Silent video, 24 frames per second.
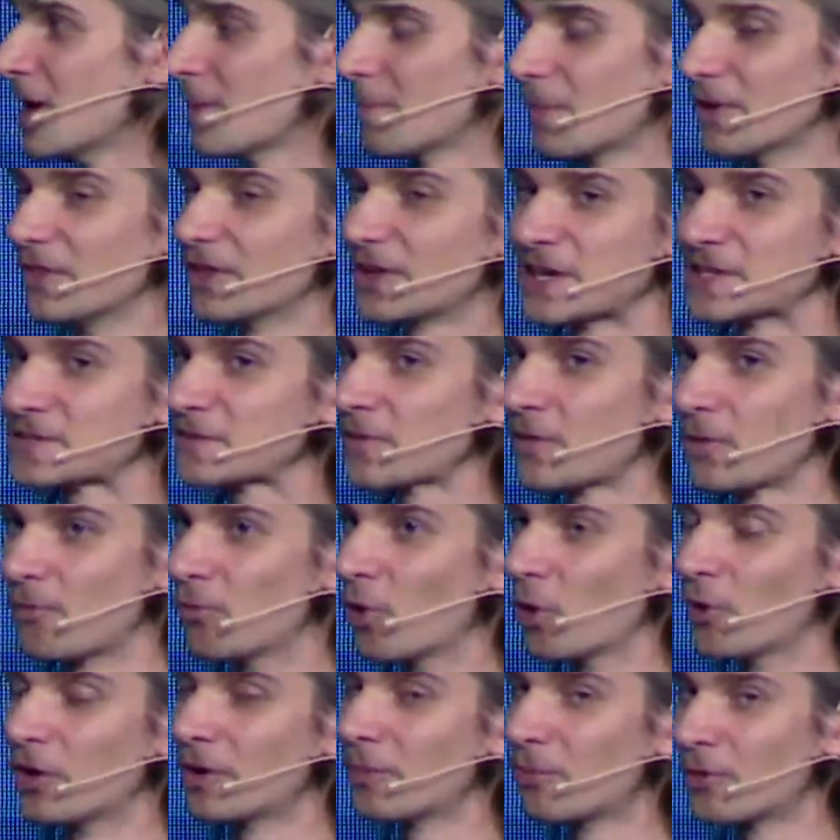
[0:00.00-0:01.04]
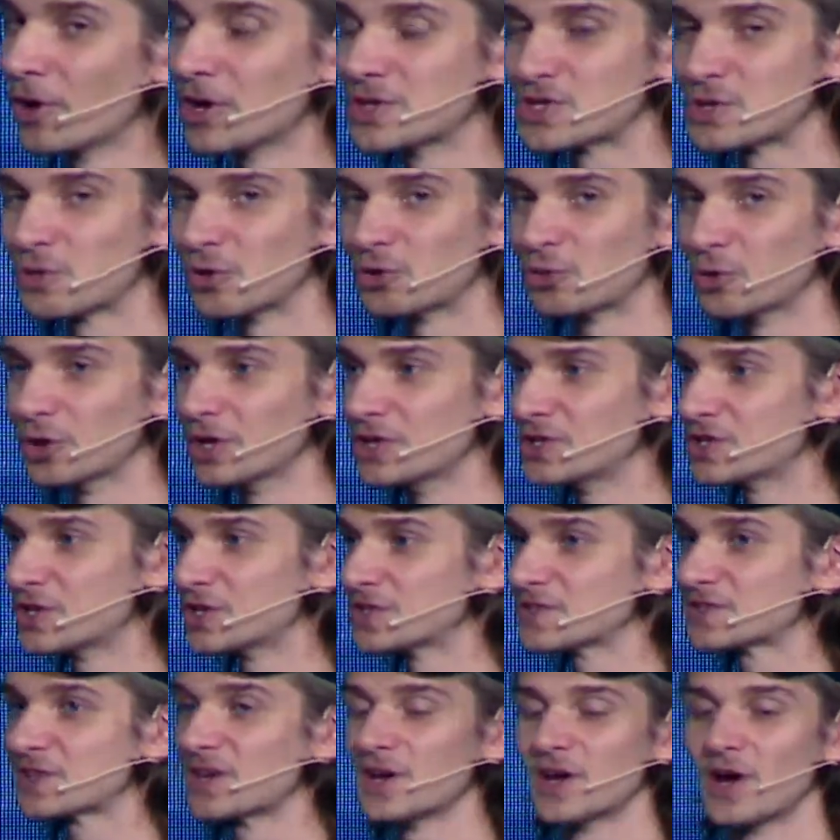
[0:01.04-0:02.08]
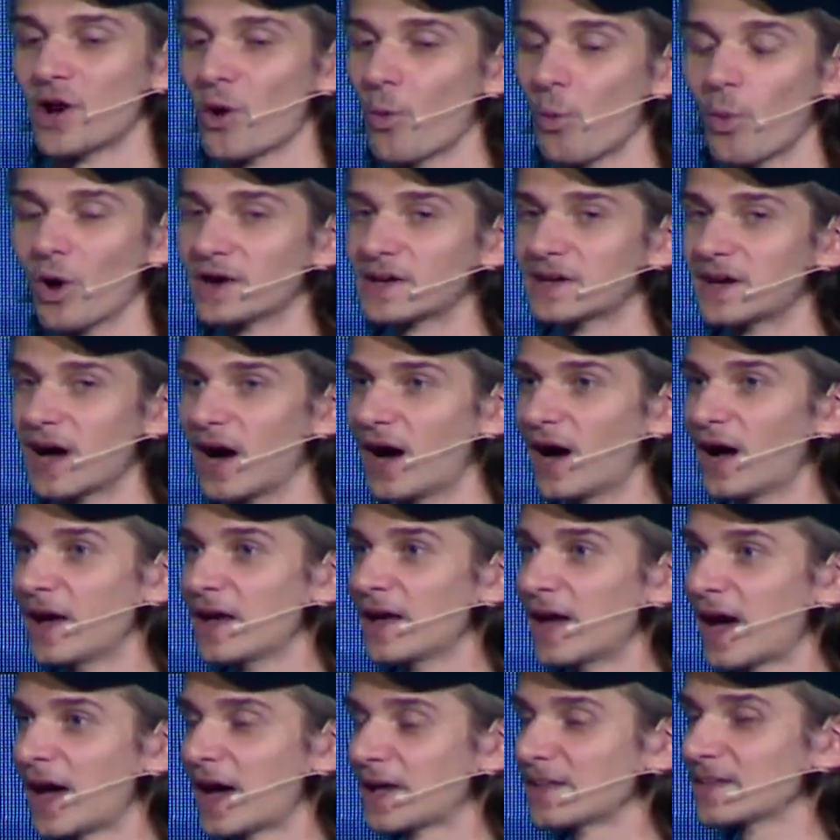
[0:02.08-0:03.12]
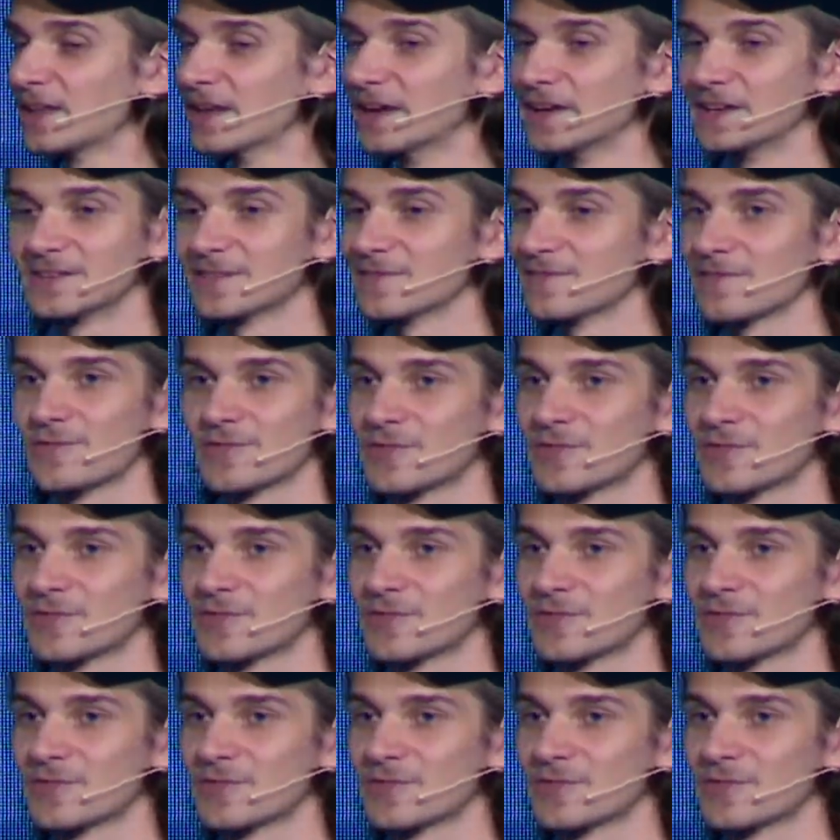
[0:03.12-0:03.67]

But in the case of the Ronin Bridge, it was really just one guy had like